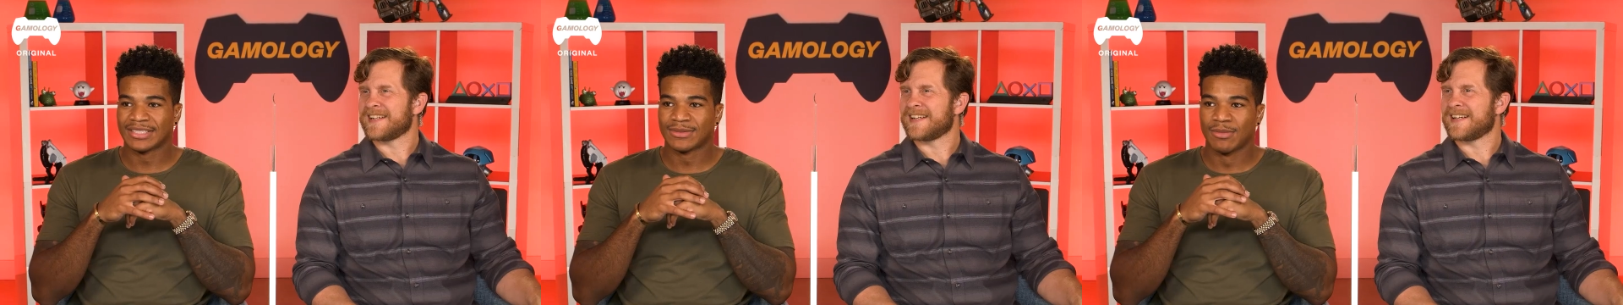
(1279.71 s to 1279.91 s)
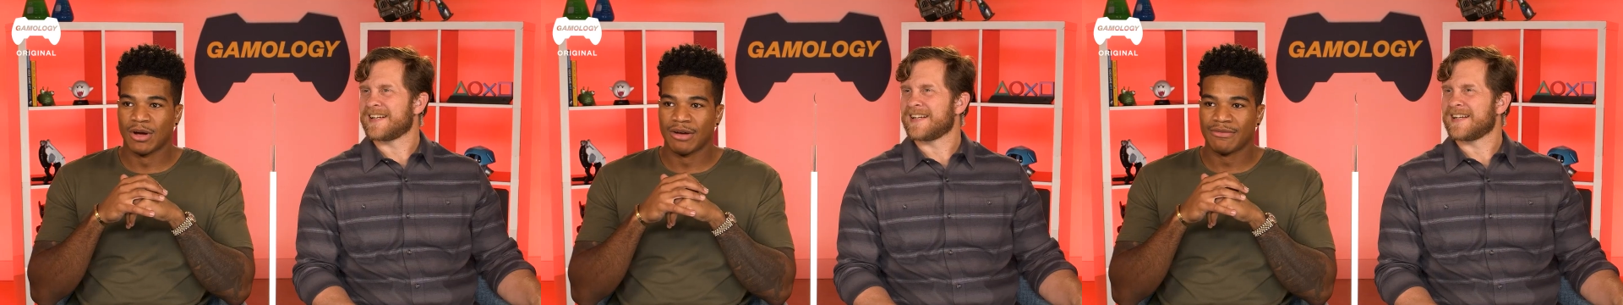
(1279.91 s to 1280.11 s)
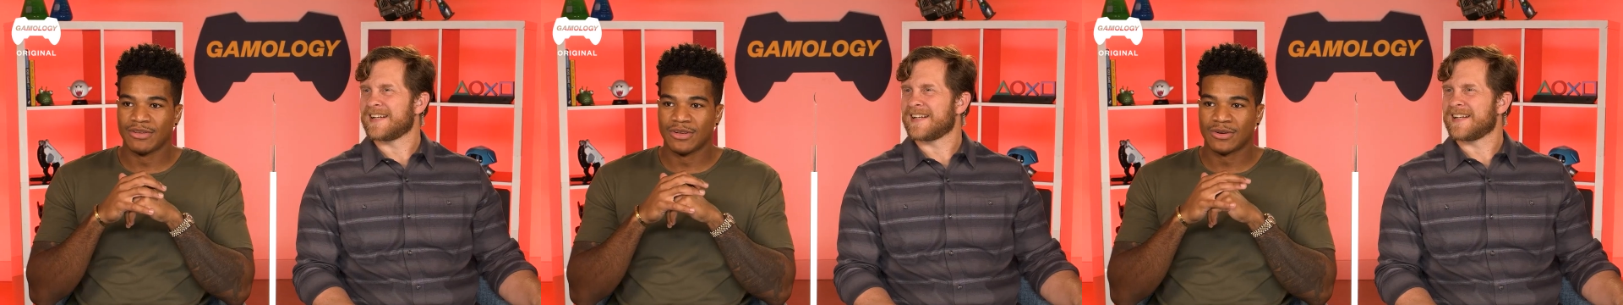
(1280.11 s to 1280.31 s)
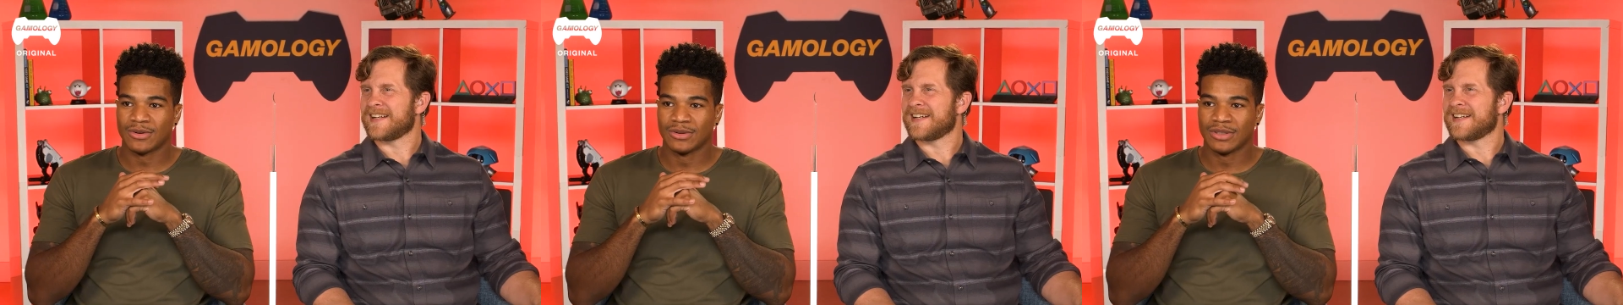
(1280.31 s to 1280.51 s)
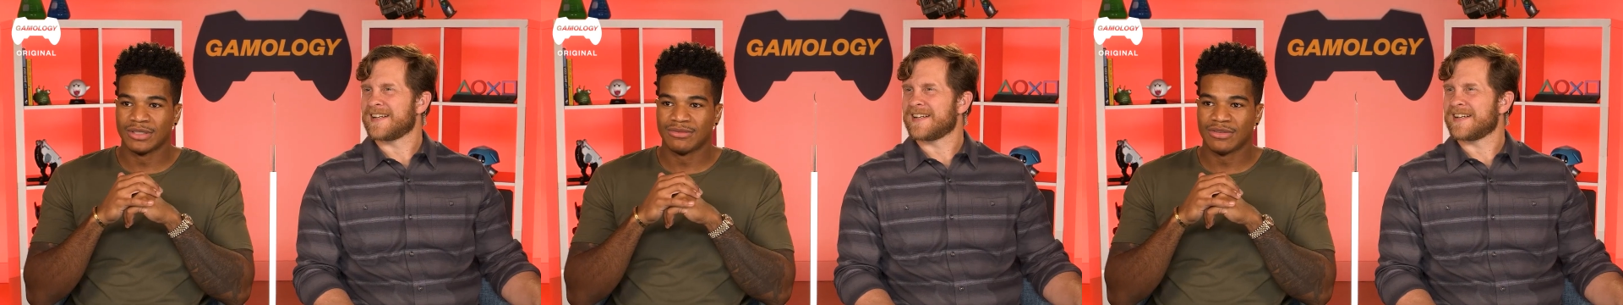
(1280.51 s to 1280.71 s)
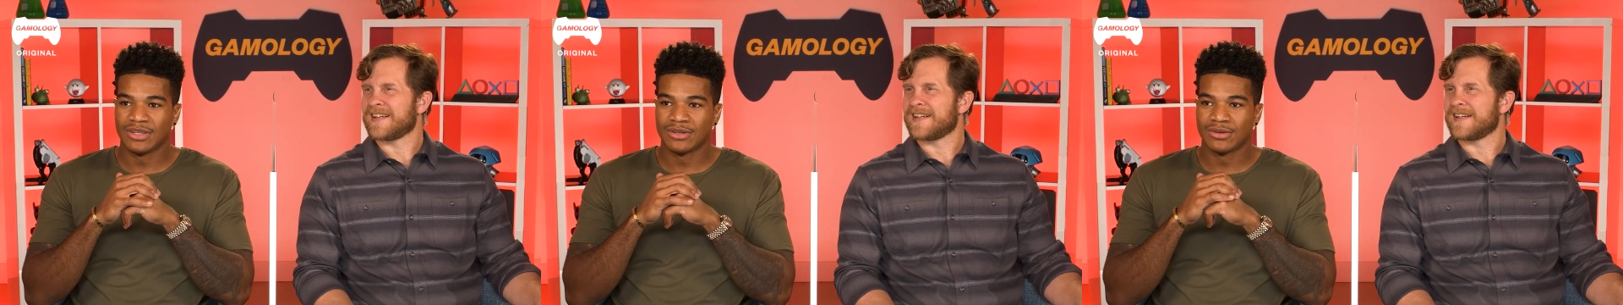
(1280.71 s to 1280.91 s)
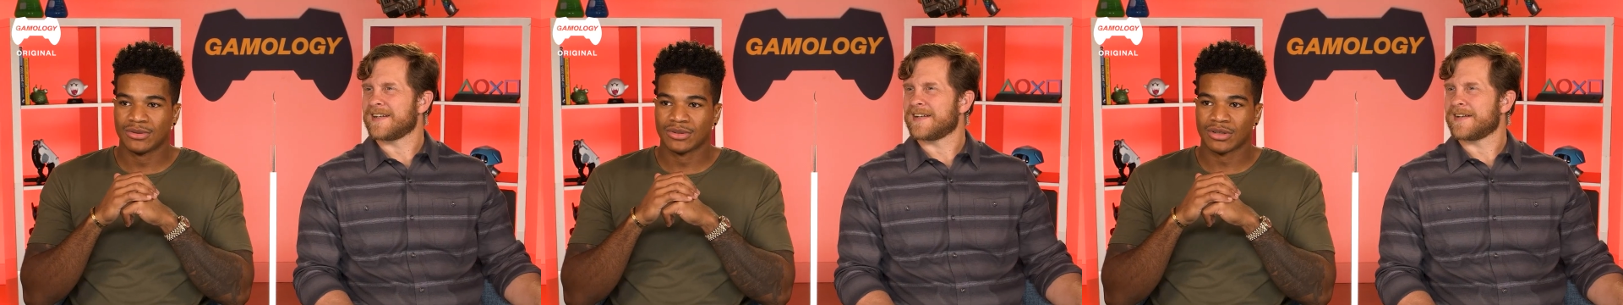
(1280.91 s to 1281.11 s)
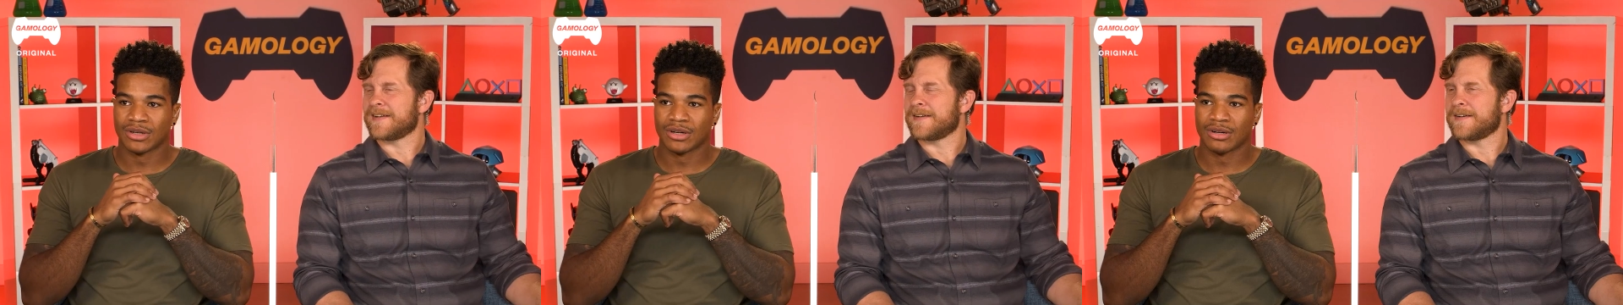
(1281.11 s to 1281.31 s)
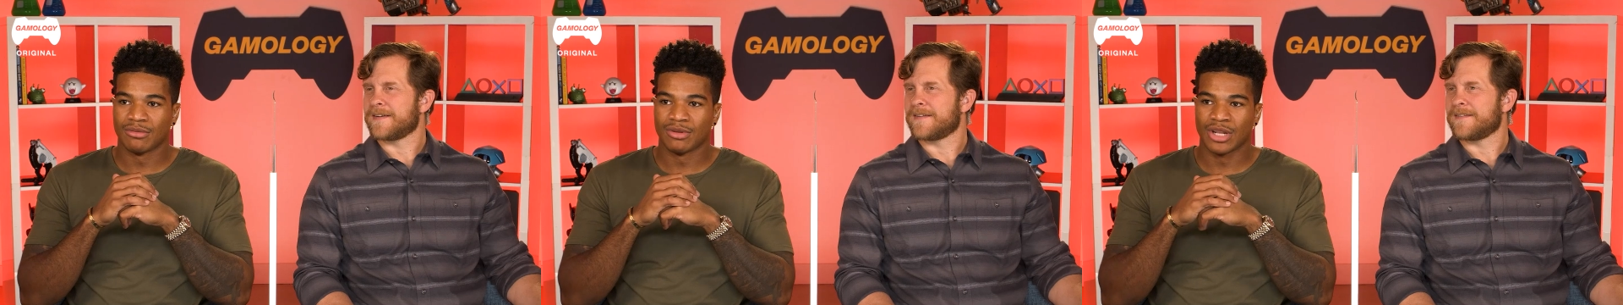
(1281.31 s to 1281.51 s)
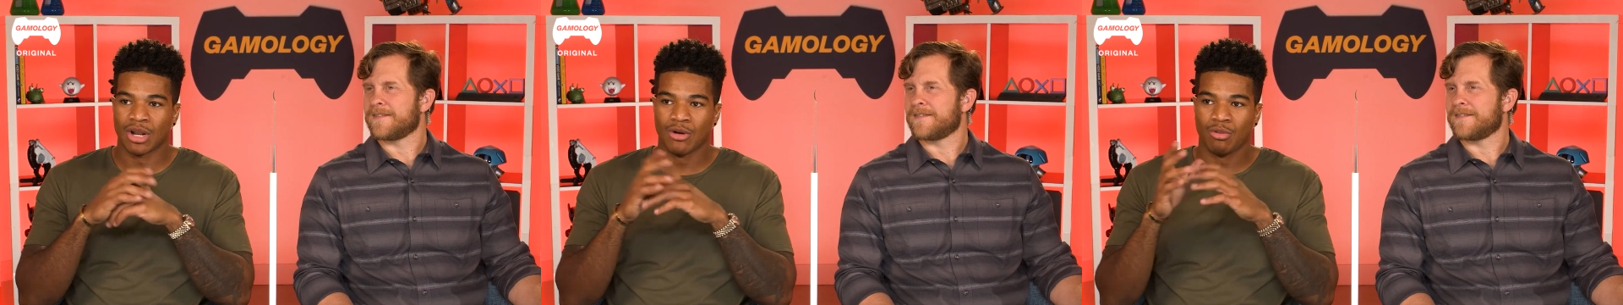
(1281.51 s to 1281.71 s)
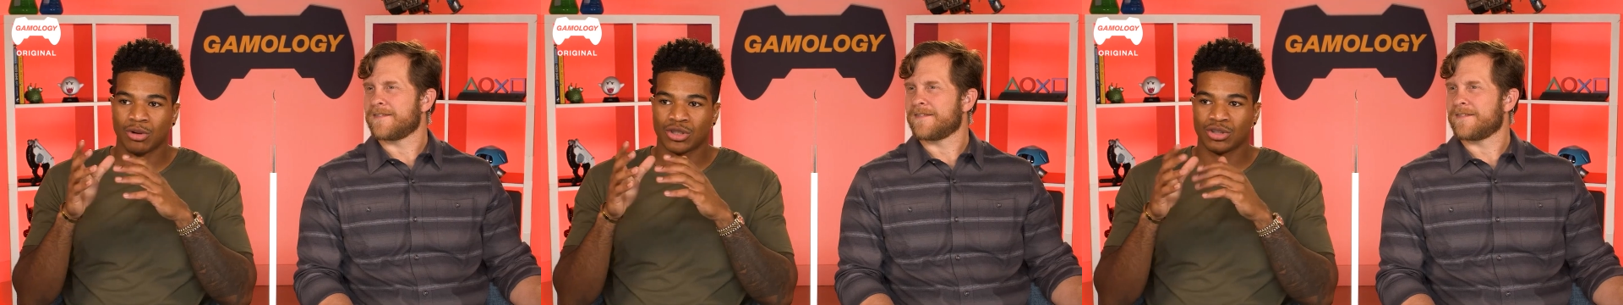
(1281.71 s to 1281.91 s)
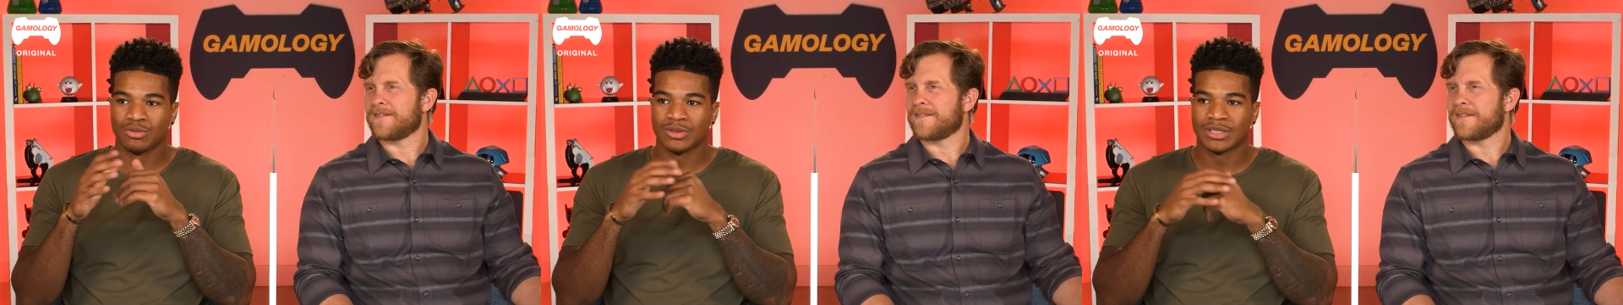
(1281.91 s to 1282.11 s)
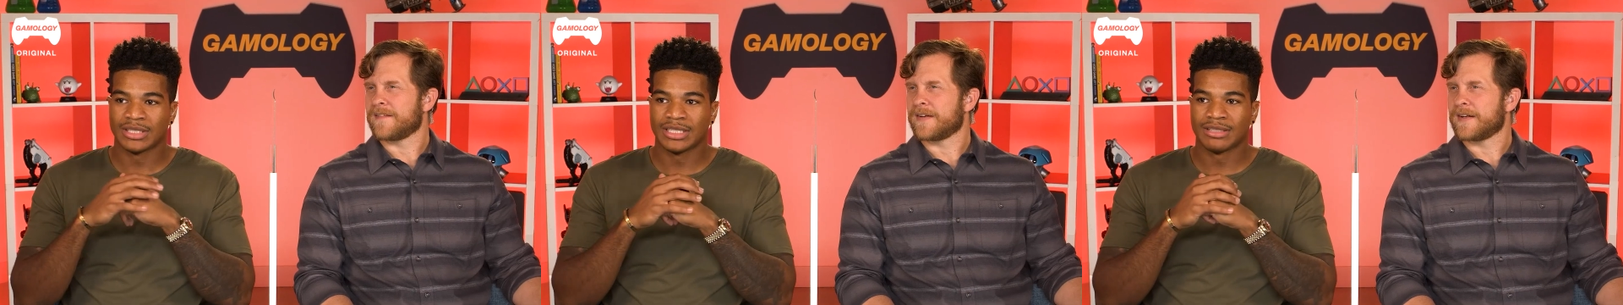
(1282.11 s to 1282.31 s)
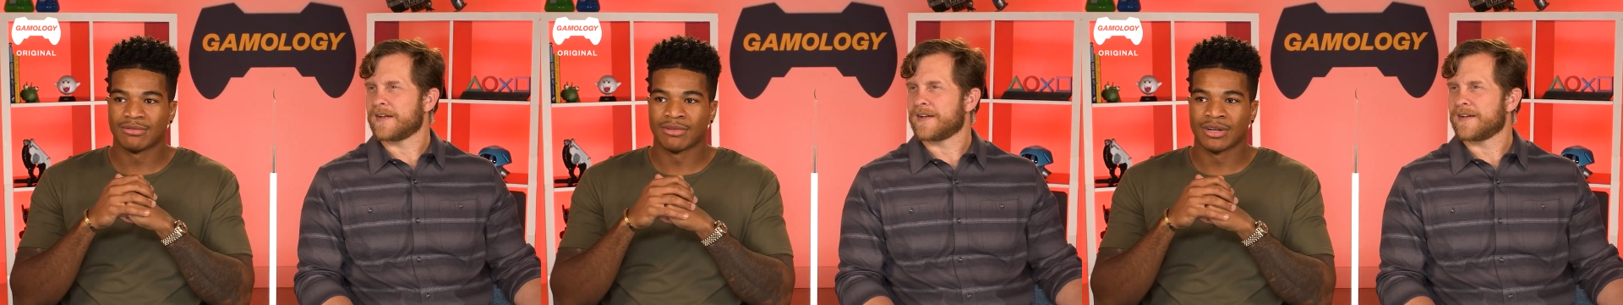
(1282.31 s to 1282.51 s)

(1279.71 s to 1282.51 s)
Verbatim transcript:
Speaker 1: a small vehicle. These vehicles are, you know, what you would see in